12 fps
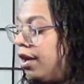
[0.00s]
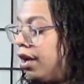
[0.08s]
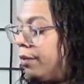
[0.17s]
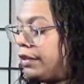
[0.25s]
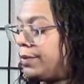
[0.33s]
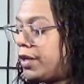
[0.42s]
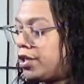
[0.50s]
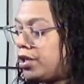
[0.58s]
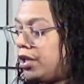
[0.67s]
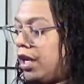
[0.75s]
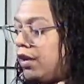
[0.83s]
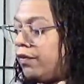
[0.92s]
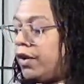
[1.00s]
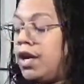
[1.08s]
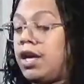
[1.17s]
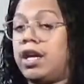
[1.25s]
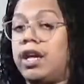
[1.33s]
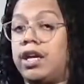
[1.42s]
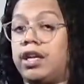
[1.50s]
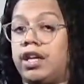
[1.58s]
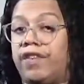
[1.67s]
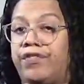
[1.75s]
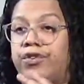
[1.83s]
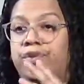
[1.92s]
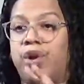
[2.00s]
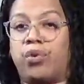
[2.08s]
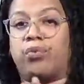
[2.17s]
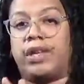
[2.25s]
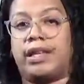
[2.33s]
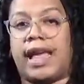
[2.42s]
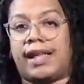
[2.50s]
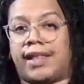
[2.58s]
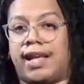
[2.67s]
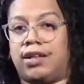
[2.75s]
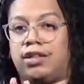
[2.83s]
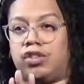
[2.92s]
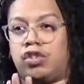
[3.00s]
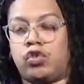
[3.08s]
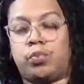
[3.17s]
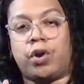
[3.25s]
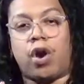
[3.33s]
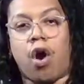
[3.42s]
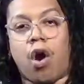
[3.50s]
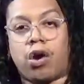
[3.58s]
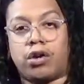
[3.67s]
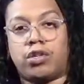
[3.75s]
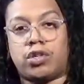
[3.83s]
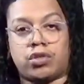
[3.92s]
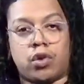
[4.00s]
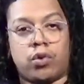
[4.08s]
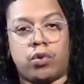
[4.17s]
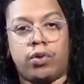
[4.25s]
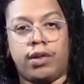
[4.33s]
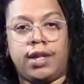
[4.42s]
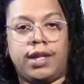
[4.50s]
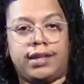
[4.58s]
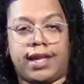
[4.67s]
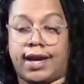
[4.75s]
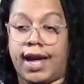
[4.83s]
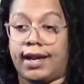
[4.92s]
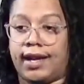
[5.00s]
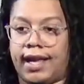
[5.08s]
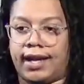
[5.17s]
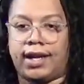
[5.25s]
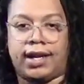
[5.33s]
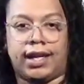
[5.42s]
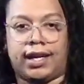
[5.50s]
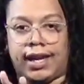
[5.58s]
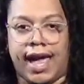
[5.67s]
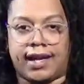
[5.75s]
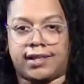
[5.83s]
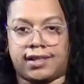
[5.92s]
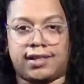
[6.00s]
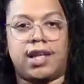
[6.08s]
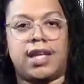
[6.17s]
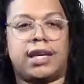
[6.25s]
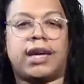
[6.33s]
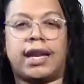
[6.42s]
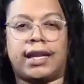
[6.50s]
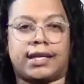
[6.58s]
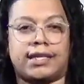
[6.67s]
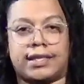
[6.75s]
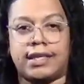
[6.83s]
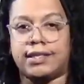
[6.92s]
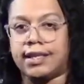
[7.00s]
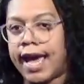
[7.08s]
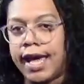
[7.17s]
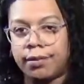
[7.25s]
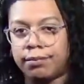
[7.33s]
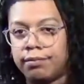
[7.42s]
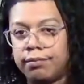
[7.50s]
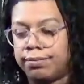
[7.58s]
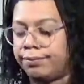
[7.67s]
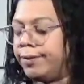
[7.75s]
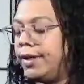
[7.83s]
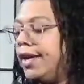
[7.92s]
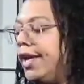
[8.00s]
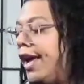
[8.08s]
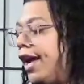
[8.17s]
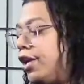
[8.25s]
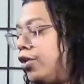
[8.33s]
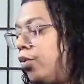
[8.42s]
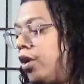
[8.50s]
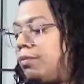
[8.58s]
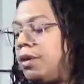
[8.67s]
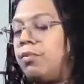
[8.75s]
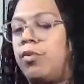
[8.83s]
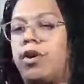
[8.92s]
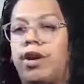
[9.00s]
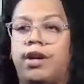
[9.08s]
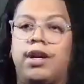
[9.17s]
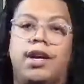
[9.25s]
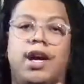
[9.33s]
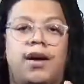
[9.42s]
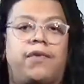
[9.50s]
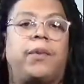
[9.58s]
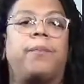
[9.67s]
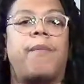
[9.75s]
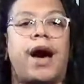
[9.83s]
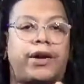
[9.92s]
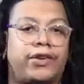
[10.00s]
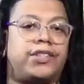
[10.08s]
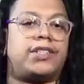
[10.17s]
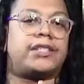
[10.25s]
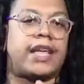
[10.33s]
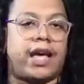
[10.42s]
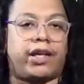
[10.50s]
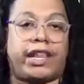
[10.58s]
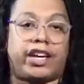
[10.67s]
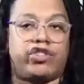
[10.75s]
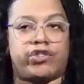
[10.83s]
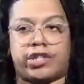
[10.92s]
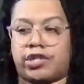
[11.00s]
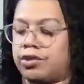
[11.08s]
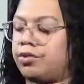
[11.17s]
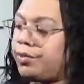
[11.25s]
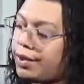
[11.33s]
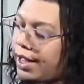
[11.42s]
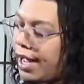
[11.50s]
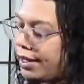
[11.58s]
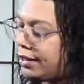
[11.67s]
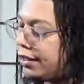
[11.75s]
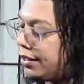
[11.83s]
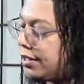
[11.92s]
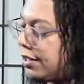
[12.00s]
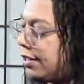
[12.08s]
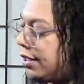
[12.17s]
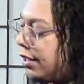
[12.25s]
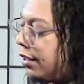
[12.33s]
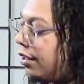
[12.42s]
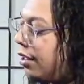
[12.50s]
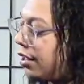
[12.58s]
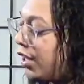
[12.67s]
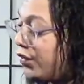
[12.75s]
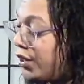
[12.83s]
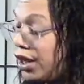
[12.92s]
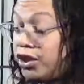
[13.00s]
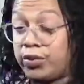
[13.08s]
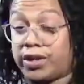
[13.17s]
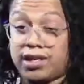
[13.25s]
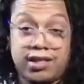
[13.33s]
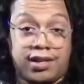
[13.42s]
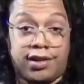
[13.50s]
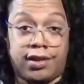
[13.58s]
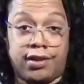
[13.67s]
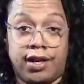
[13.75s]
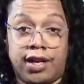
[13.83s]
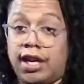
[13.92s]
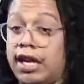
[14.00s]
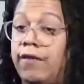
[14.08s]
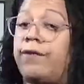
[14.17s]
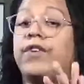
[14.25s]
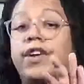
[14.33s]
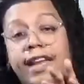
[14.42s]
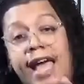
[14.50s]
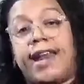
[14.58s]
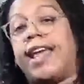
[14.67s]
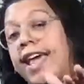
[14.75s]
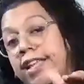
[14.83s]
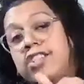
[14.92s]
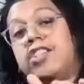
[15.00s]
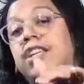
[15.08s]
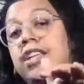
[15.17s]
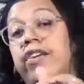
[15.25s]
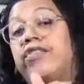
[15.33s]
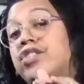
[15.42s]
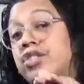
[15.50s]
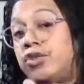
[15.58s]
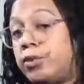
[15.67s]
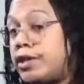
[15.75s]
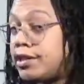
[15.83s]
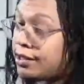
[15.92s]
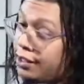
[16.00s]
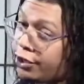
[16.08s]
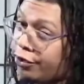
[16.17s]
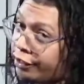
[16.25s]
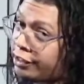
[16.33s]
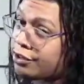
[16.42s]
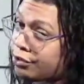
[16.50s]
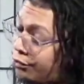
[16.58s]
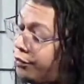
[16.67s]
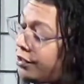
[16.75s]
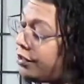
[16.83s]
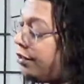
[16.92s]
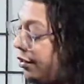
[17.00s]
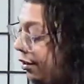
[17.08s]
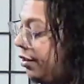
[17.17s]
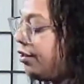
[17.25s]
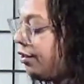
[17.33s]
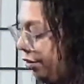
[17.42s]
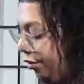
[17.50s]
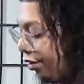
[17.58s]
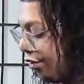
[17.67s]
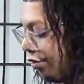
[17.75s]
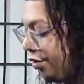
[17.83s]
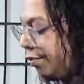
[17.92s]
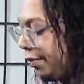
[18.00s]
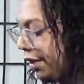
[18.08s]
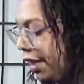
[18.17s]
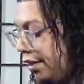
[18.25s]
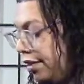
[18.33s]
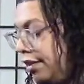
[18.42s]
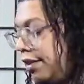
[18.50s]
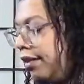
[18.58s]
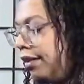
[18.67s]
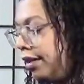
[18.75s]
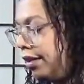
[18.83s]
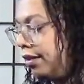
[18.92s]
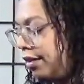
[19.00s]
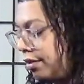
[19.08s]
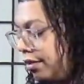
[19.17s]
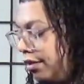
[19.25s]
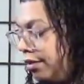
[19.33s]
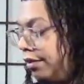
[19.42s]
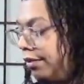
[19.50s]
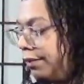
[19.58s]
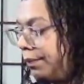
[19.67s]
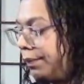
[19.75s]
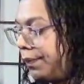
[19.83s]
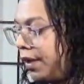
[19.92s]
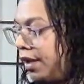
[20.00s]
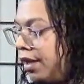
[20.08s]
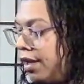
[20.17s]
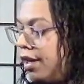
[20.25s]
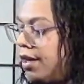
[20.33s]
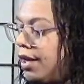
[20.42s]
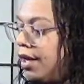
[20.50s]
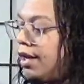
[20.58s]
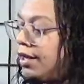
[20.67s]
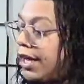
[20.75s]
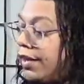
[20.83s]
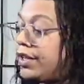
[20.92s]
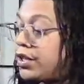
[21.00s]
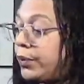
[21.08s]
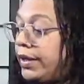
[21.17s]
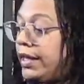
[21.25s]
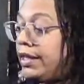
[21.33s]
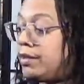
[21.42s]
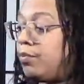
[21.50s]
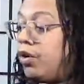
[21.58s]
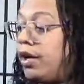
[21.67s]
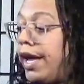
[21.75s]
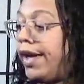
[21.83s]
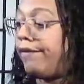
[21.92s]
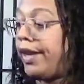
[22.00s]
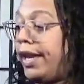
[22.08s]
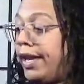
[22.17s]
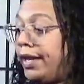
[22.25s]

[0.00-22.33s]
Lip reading: especially if you don't really like that super hard sole that kind of like click clacks, kind of like a Stacy Adams, and you want to be more of a modern style like dress shoe. I think this is a good look if you're not doing a sneaker. If you're not edgy enough to do a sneaker on your suit, you can do something like this. I think it looks good. Now this one is more of a